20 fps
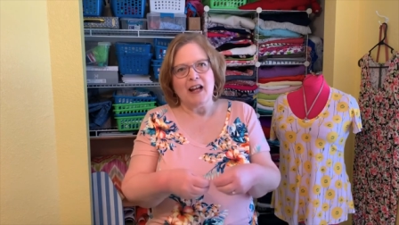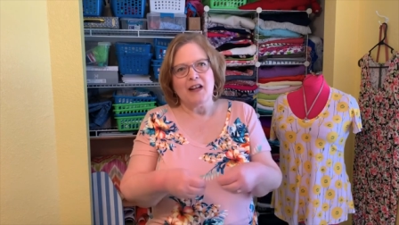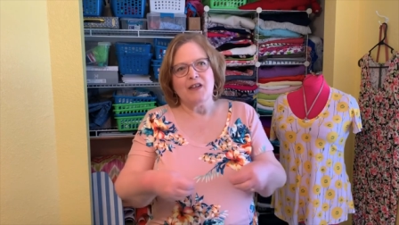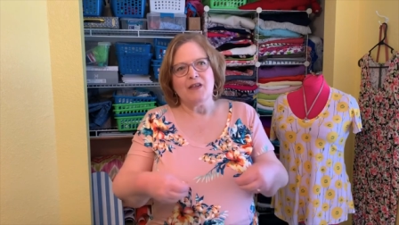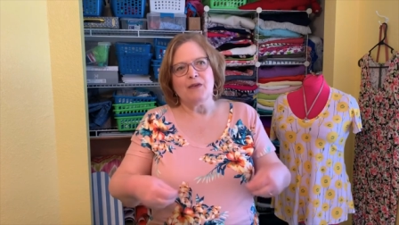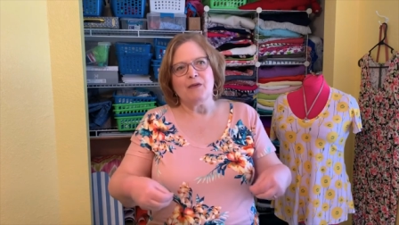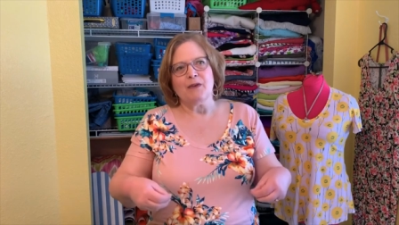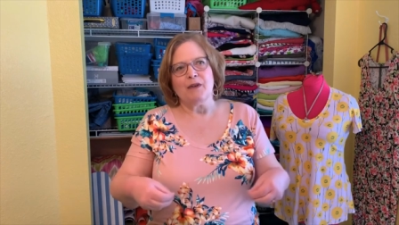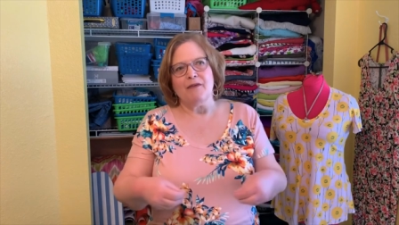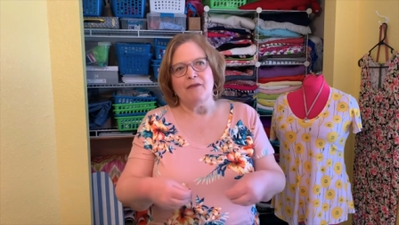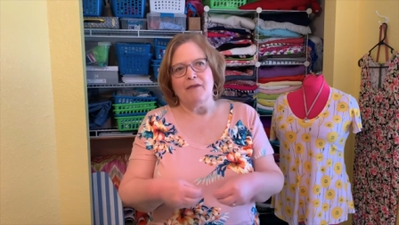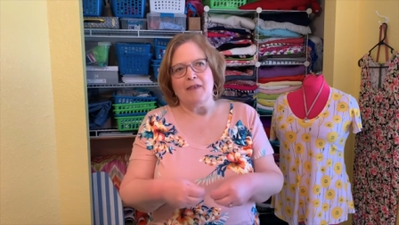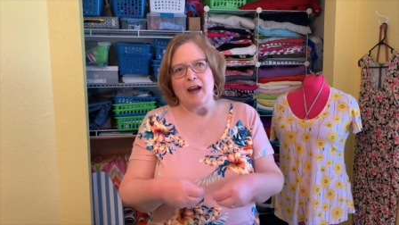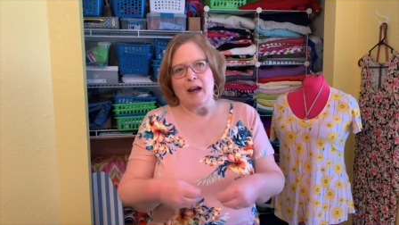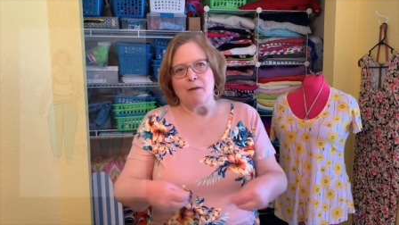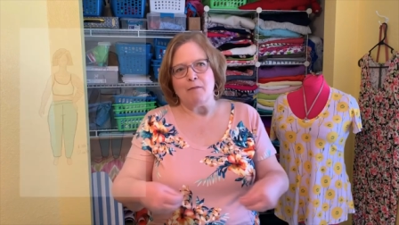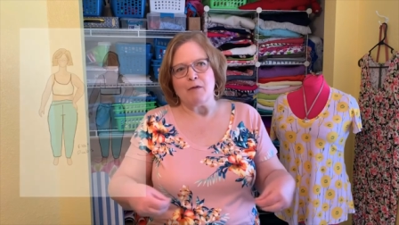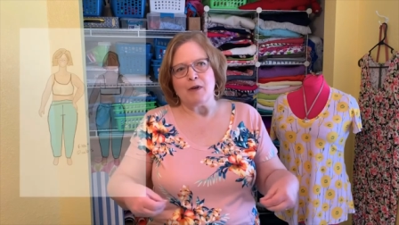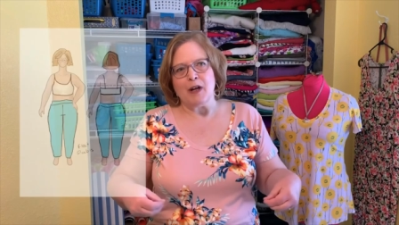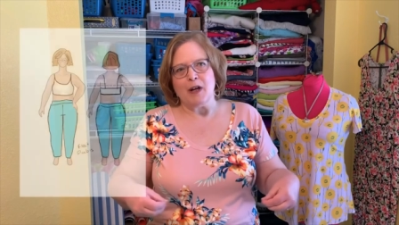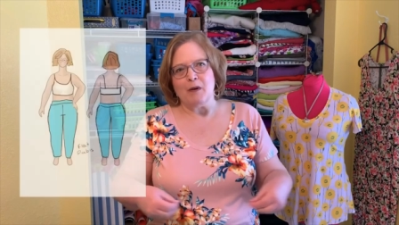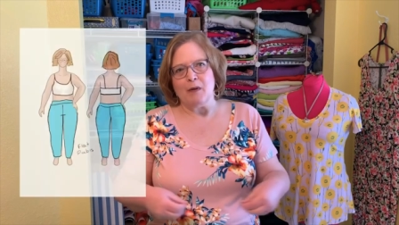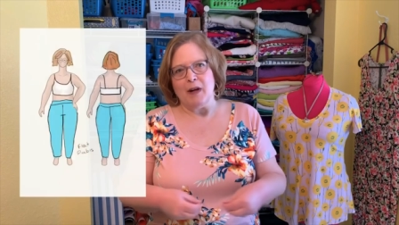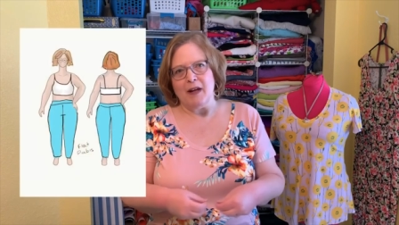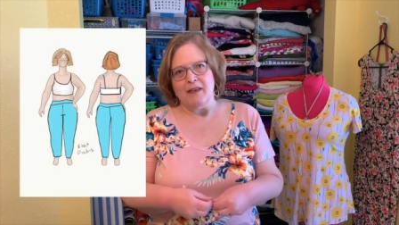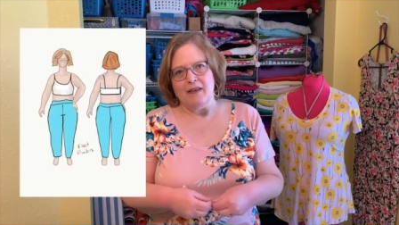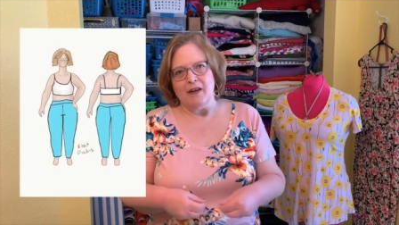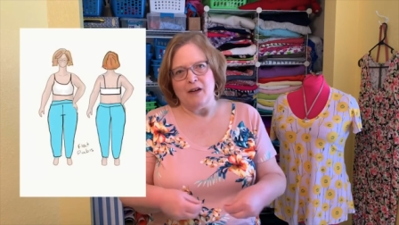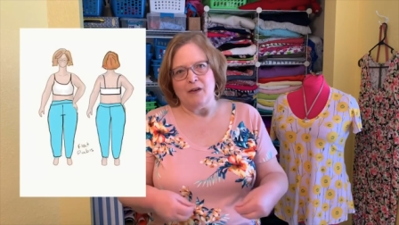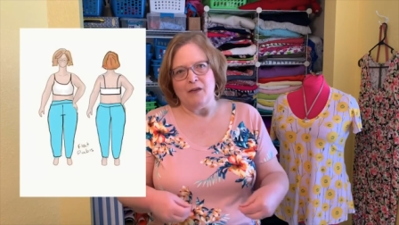extra fabric
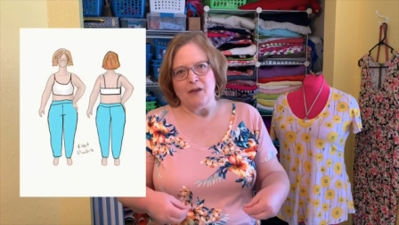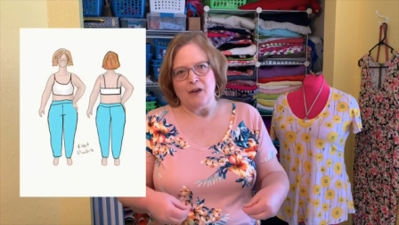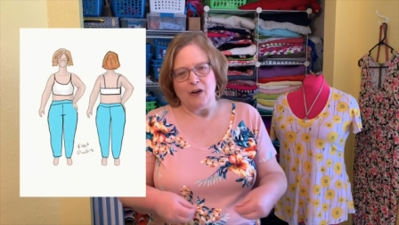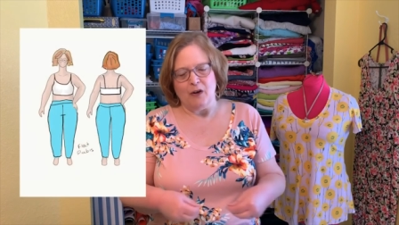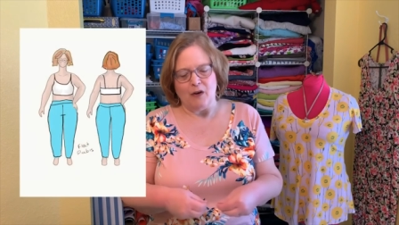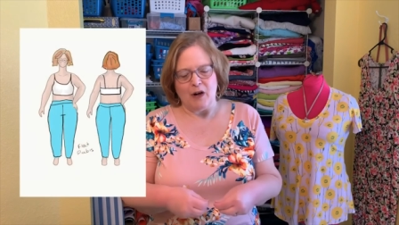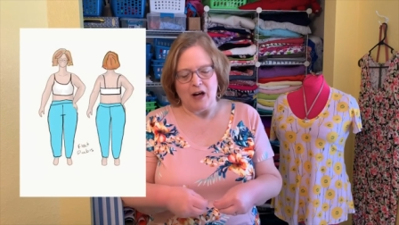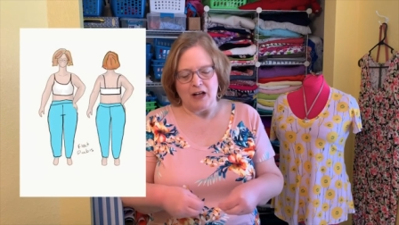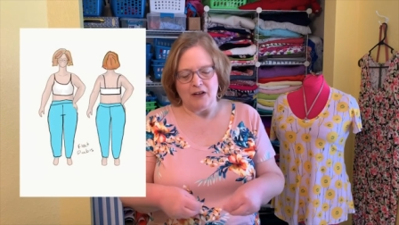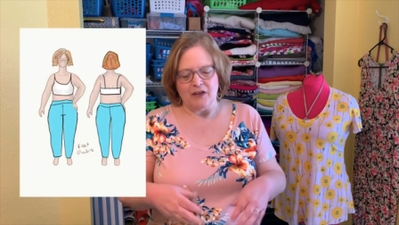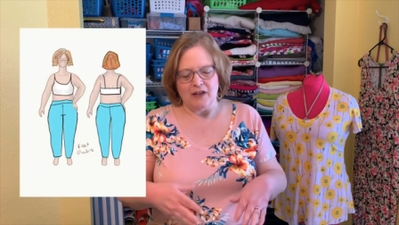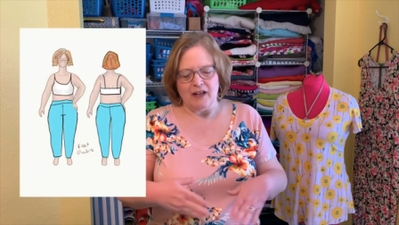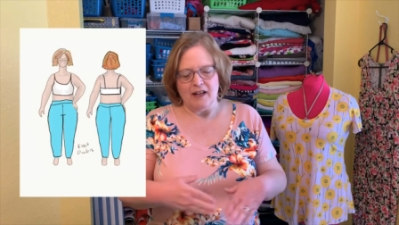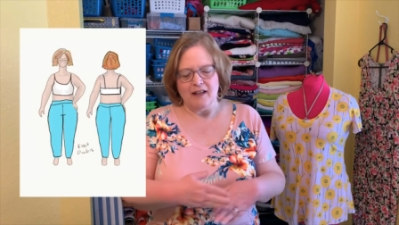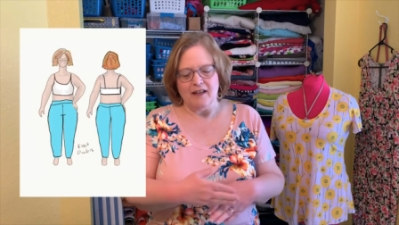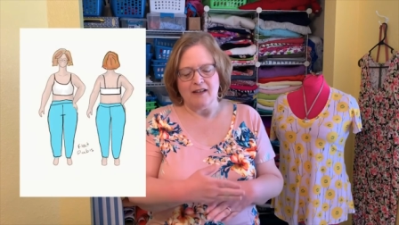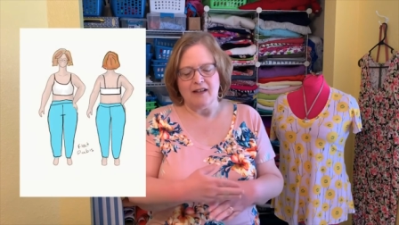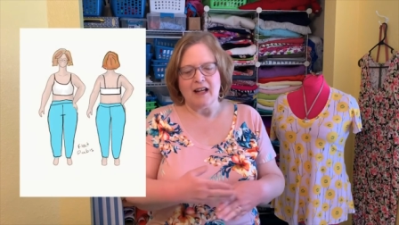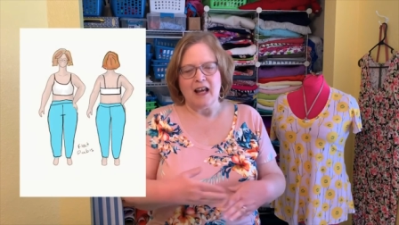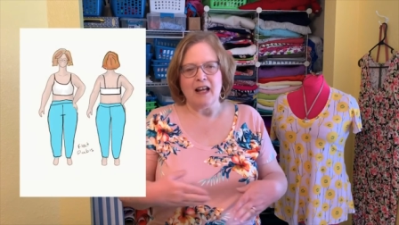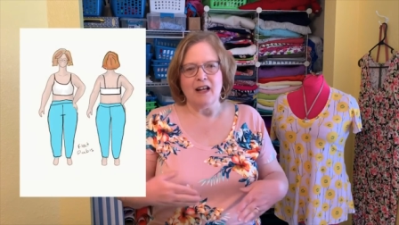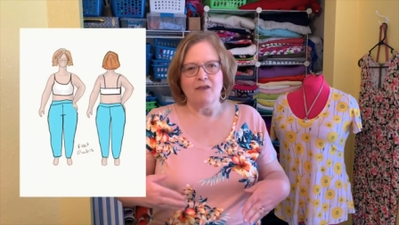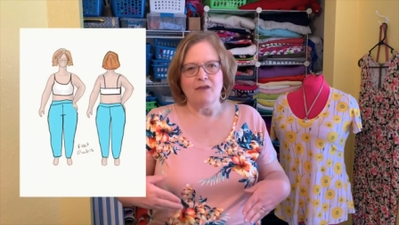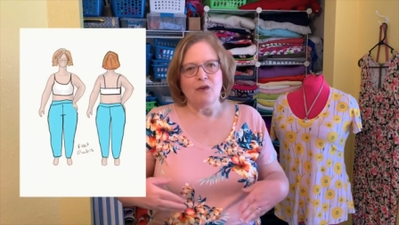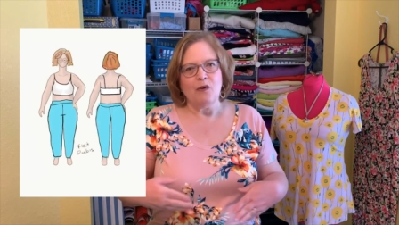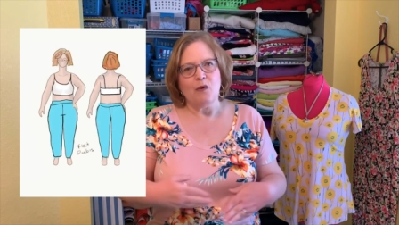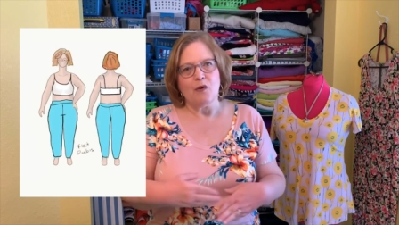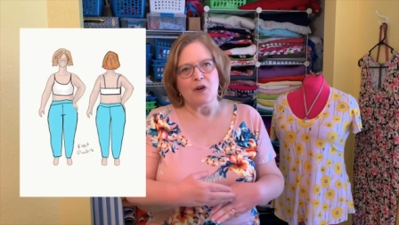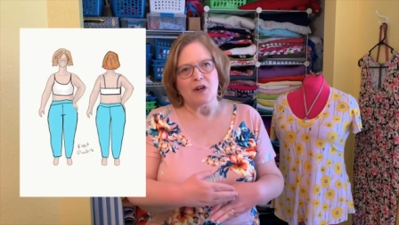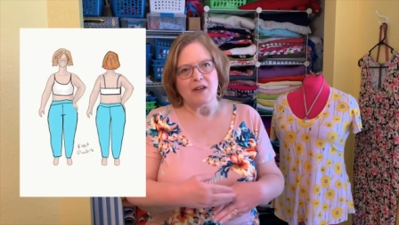right there at the crotch, and it's kind of
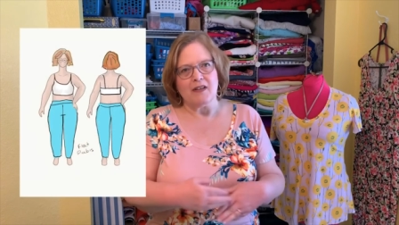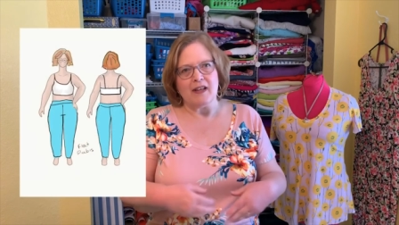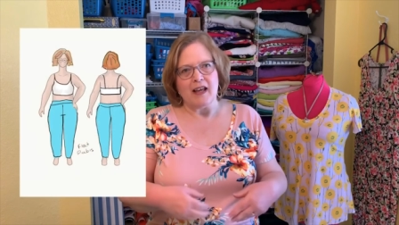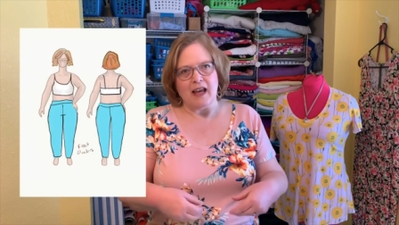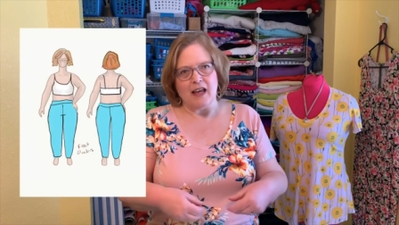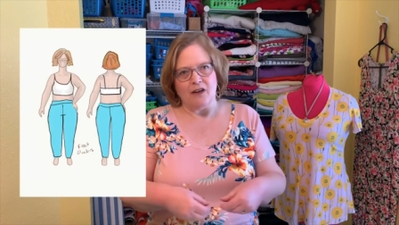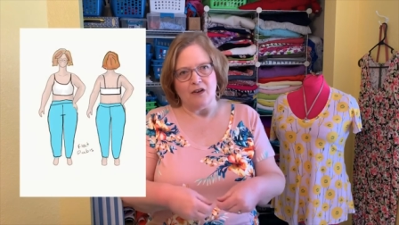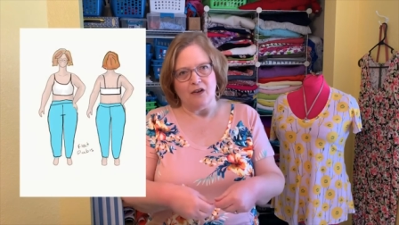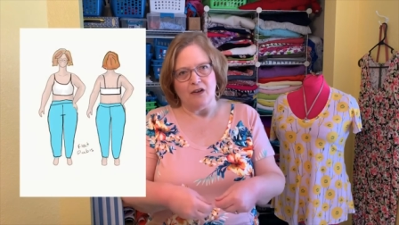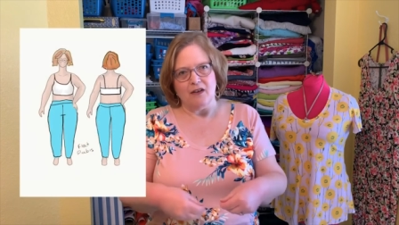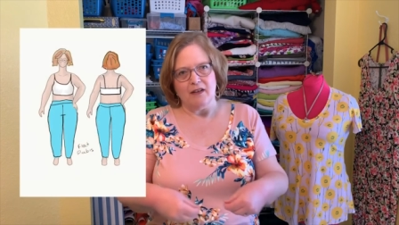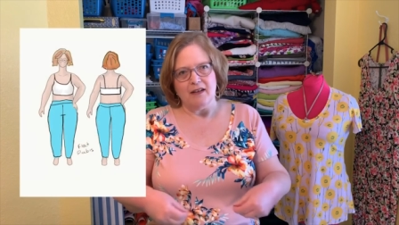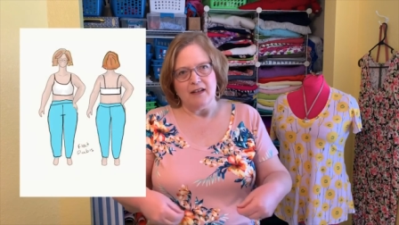horizontal.